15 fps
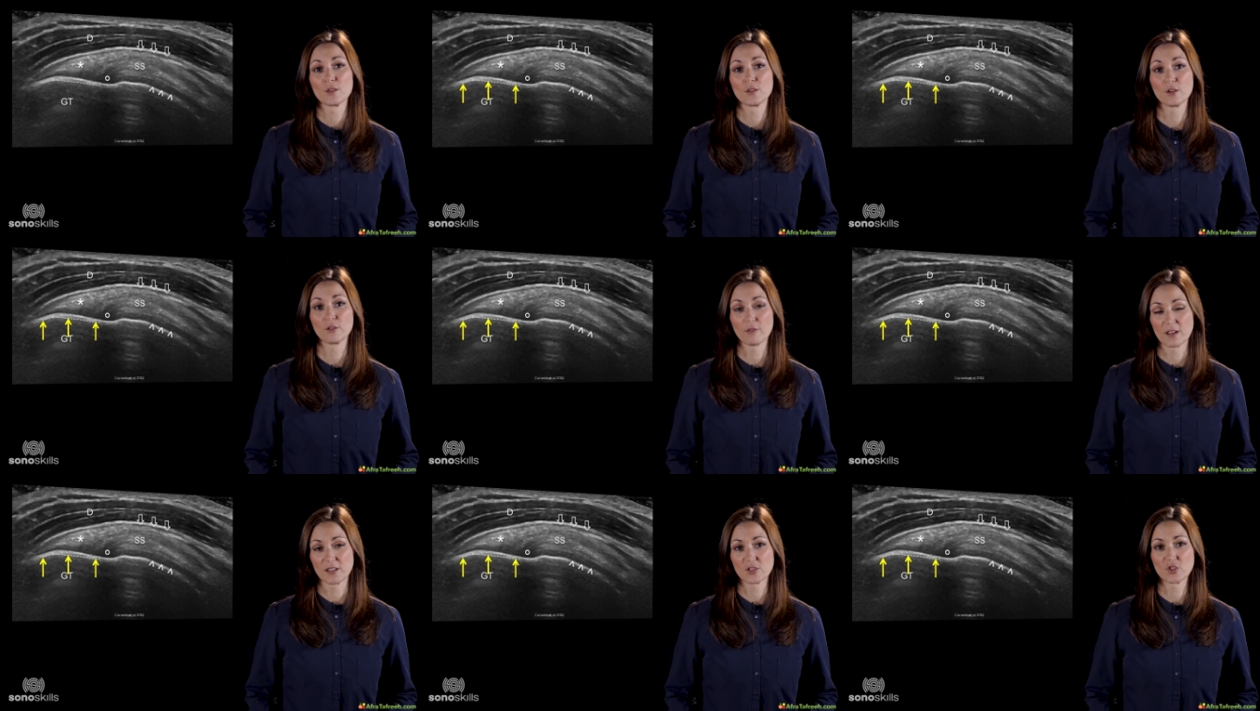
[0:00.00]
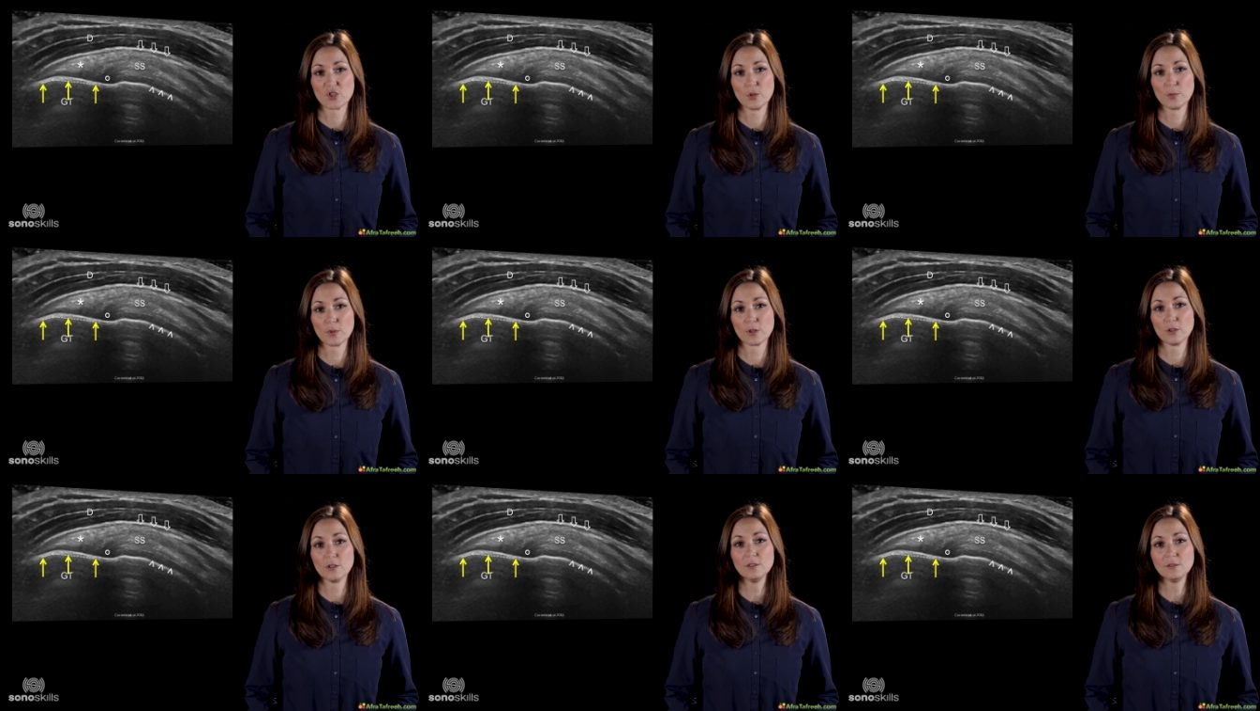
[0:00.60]
the greater
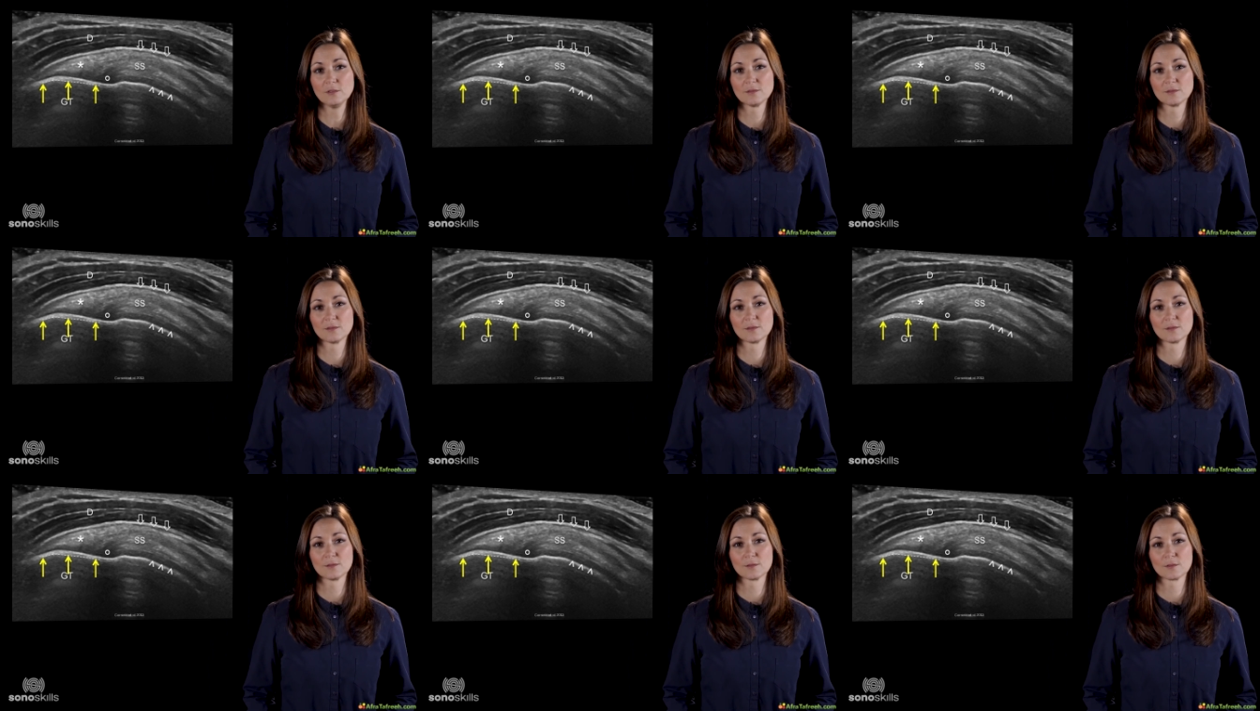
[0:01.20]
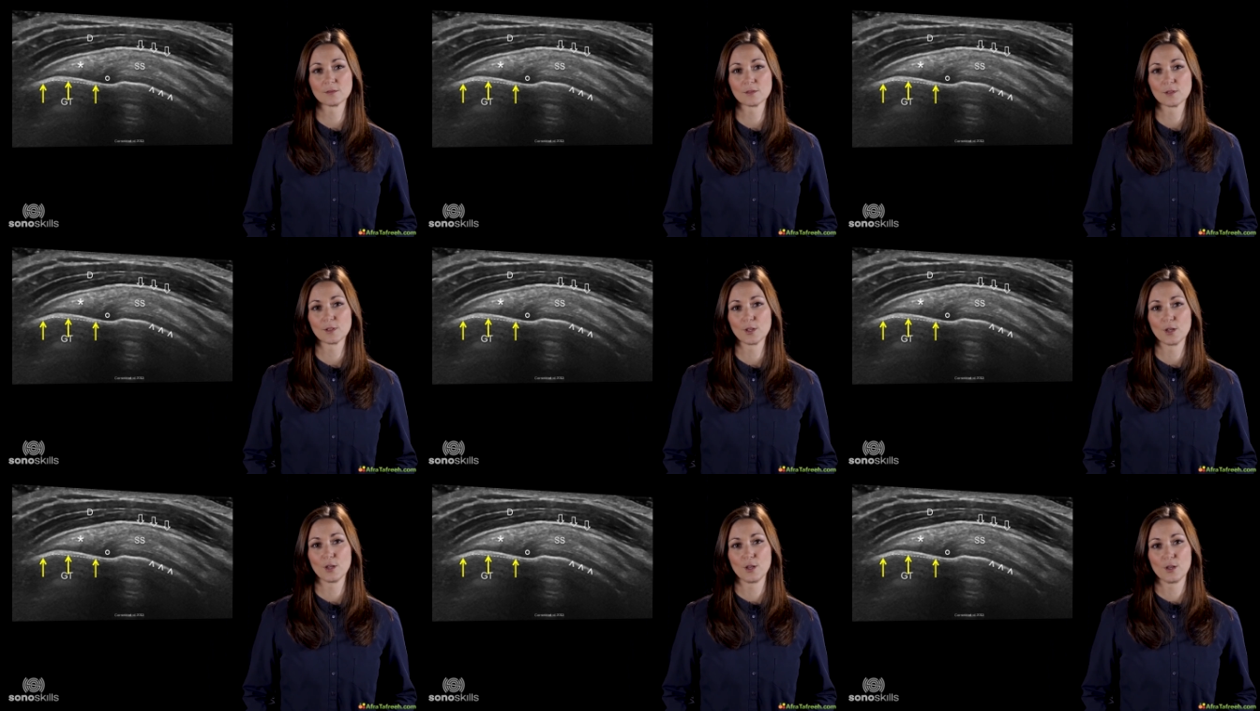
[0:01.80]
tubercle,
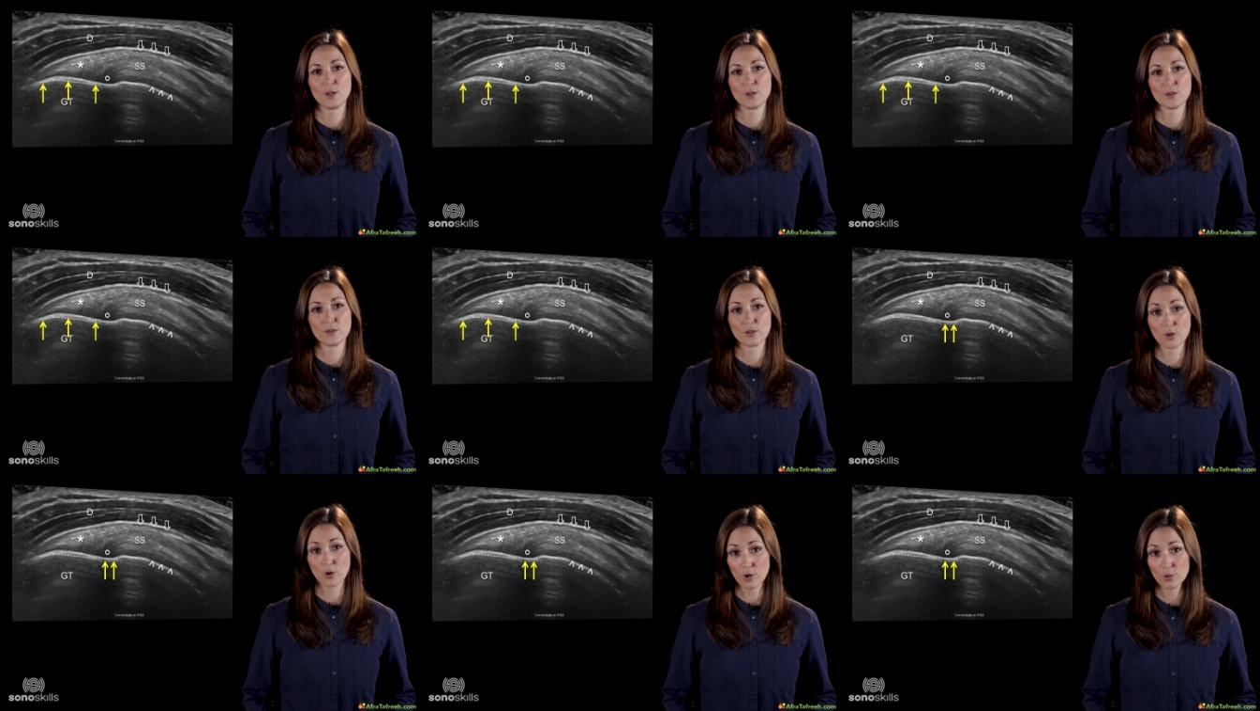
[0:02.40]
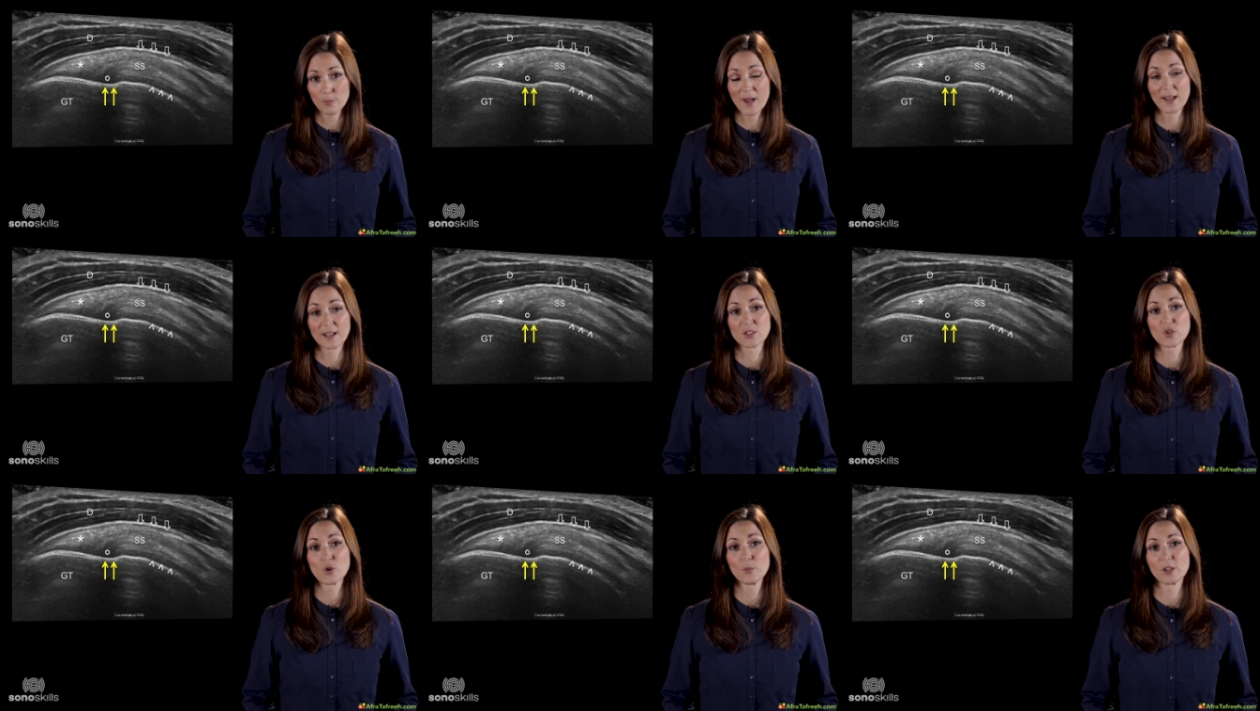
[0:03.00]
the column
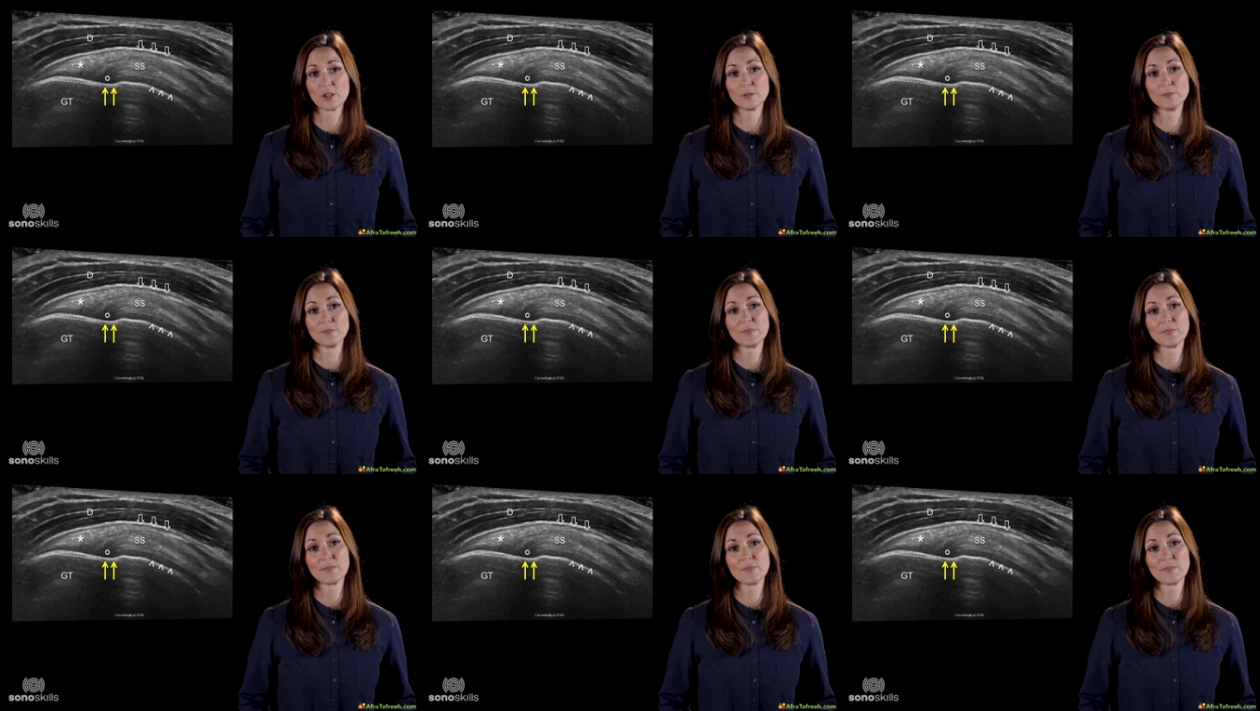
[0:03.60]
anatomicum,